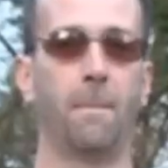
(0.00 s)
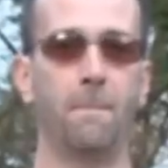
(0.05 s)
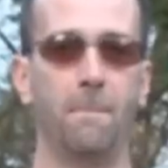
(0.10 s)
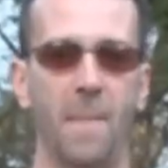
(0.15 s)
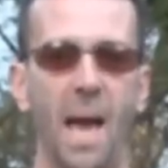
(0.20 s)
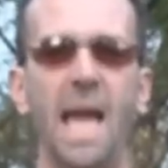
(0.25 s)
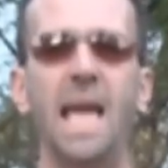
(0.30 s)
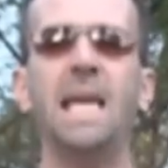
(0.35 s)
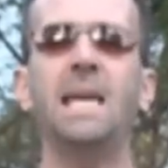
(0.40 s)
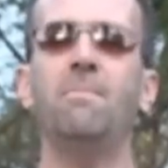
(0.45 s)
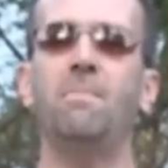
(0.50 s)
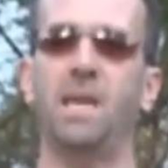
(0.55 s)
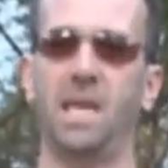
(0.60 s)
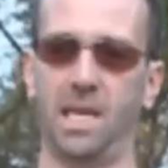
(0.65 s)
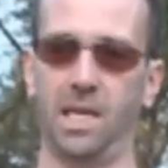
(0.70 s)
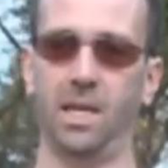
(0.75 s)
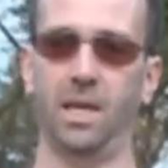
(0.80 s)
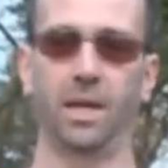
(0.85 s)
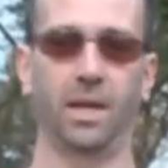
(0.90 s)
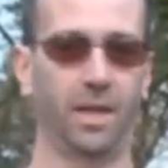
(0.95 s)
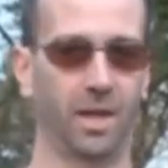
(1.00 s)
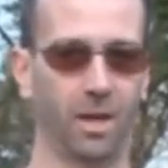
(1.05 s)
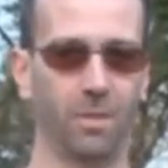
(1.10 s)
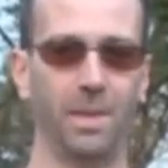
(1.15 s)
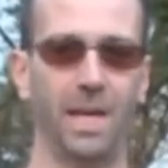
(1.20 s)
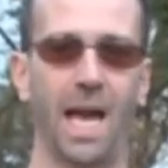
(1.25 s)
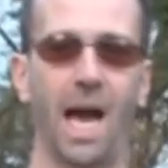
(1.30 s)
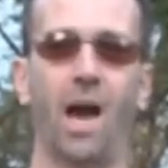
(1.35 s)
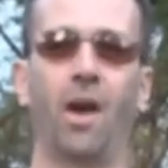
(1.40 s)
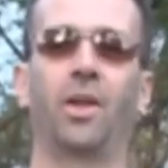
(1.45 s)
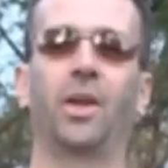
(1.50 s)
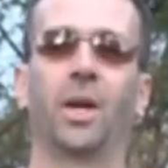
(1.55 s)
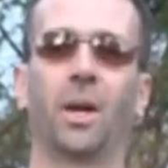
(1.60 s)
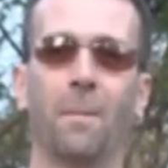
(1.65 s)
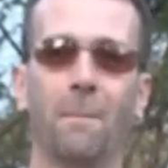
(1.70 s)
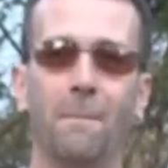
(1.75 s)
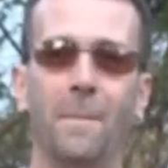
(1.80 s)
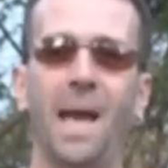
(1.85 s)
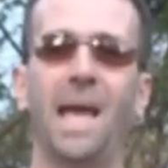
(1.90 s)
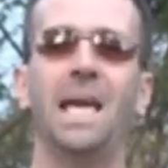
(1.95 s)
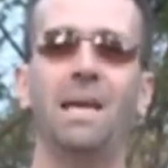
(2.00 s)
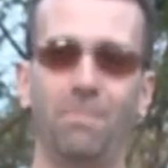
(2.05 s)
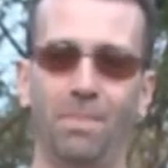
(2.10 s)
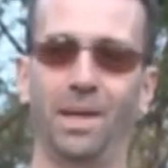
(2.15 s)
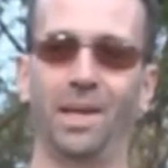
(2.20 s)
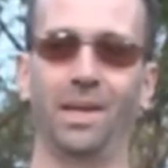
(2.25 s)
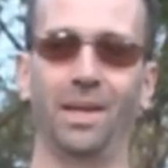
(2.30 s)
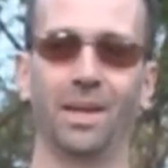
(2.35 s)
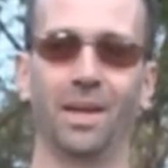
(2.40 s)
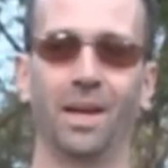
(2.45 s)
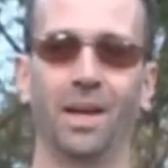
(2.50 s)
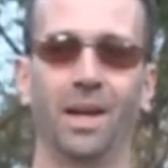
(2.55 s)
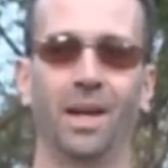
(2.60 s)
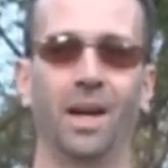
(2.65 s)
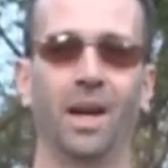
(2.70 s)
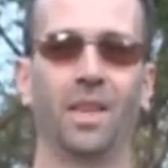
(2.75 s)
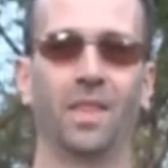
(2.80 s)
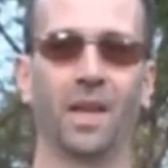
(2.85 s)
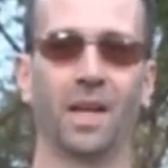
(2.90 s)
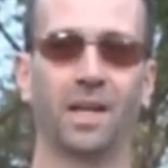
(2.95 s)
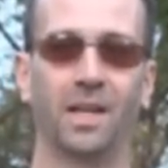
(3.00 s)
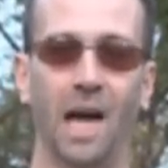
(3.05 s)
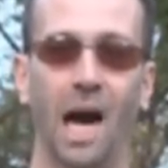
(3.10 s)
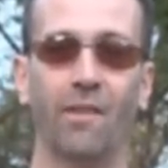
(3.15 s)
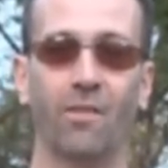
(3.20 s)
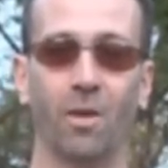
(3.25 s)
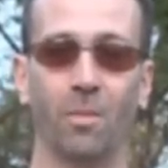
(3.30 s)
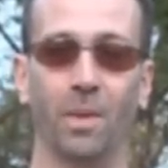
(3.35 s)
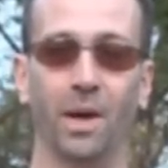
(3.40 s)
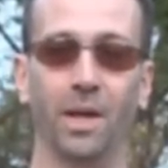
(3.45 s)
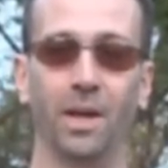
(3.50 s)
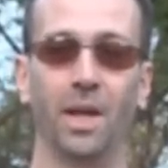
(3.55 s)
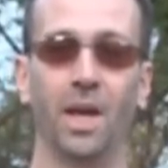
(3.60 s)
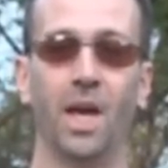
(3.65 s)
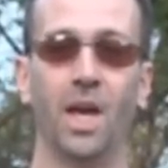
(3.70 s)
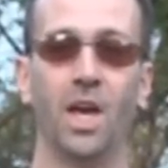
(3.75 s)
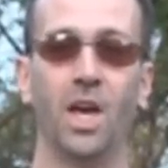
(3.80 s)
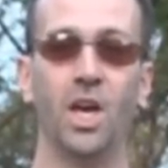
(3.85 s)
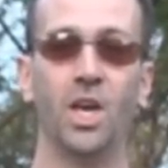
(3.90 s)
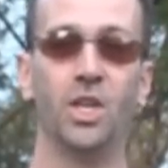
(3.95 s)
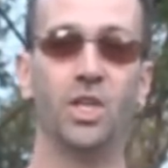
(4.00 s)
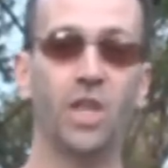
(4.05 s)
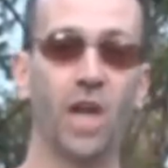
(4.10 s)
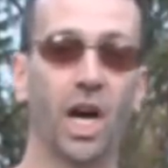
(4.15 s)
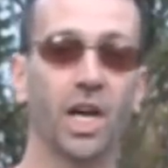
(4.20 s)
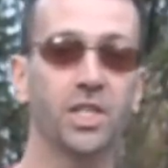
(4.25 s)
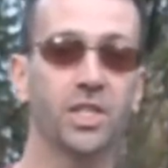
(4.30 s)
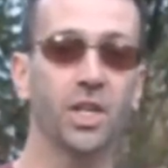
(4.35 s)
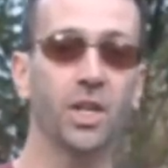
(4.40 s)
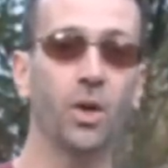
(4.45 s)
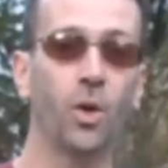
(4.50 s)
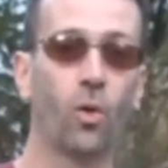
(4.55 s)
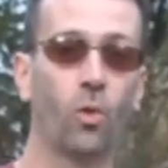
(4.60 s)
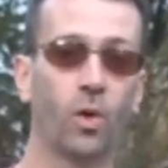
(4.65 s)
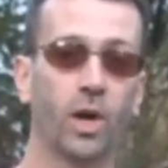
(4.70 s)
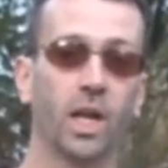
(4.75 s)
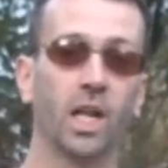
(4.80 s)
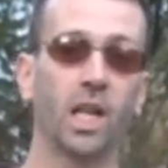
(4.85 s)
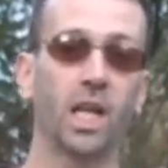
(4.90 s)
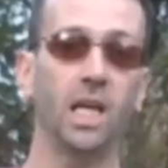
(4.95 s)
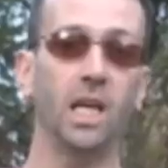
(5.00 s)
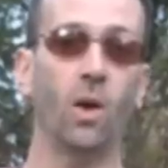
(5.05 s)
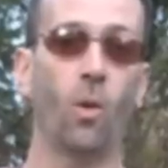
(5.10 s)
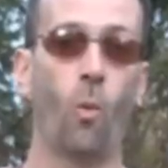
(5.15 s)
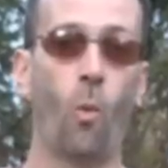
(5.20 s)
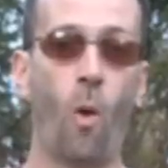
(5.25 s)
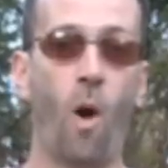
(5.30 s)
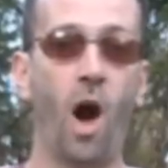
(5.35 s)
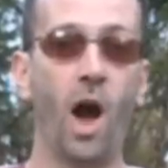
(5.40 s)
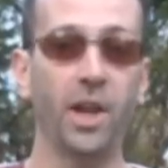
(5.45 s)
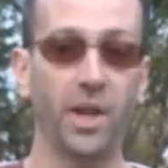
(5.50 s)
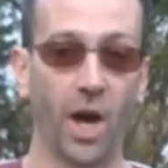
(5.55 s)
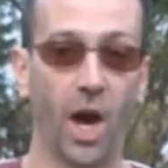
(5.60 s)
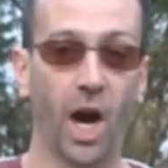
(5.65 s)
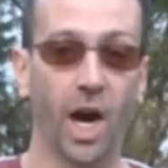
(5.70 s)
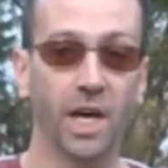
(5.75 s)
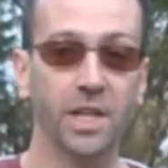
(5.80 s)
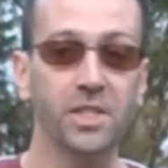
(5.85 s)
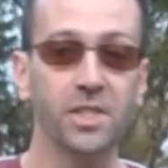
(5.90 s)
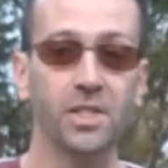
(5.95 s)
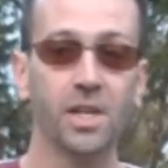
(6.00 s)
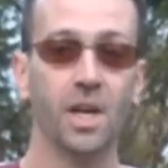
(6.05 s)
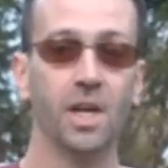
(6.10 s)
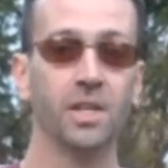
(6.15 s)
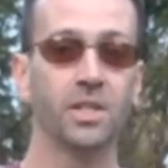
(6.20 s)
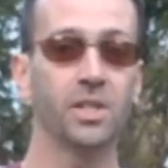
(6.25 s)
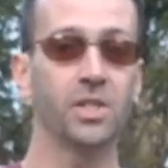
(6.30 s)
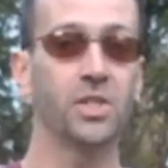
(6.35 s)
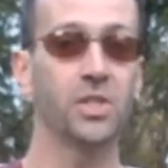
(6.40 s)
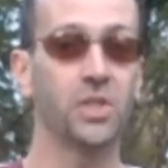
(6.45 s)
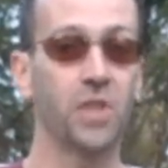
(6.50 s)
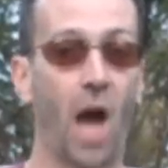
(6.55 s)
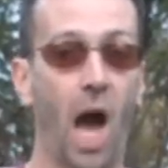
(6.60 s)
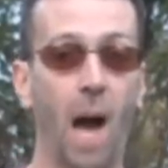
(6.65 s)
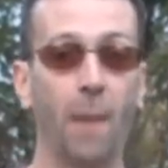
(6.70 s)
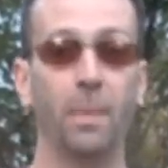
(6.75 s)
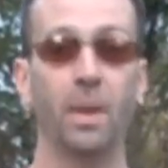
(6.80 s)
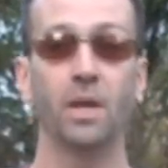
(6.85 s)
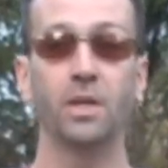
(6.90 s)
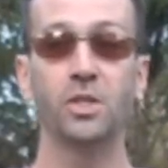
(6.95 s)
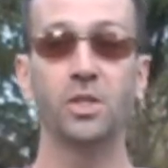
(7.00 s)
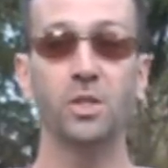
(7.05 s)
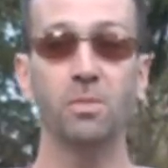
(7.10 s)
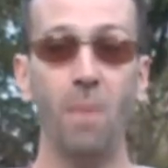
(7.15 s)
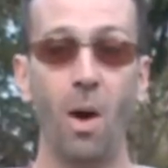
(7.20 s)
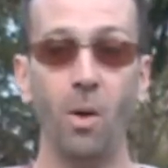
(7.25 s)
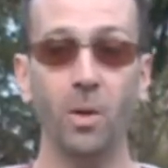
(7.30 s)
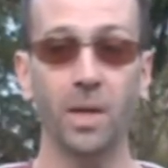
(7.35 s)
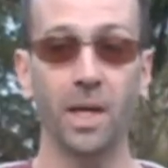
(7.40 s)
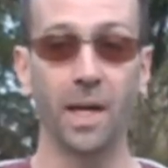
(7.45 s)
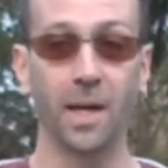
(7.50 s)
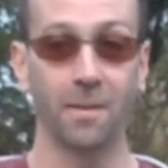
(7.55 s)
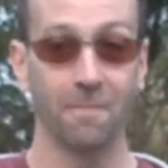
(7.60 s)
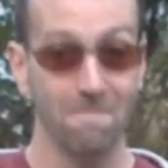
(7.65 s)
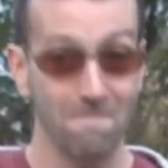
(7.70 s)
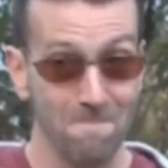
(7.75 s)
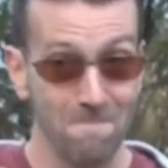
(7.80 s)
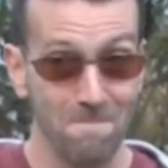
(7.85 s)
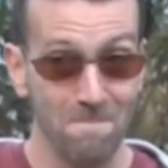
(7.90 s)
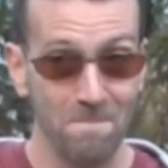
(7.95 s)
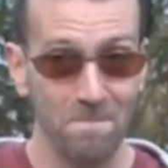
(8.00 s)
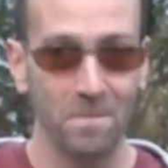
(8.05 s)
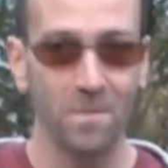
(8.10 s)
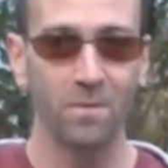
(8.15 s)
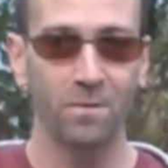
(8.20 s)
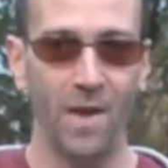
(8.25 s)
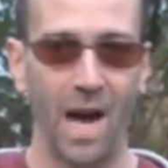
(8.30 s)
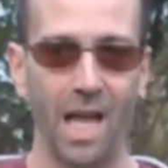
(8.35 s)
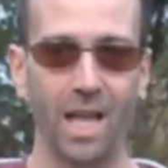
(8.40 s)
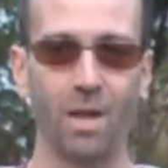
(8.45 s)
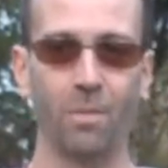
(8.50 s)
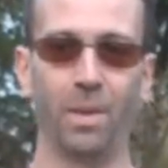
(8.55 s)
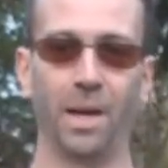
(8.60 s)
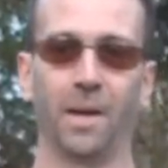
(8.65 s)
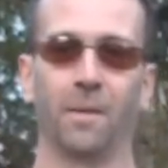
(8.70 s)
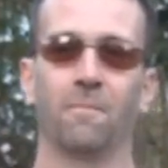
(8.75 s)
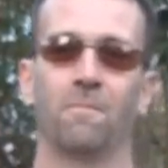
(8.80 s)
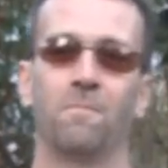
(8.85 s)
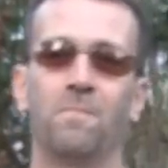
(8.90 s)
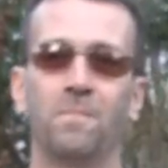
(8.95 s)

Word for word: Maybe, hear me out here, maybe the government doesn't really want us to stop smoking. Follow me.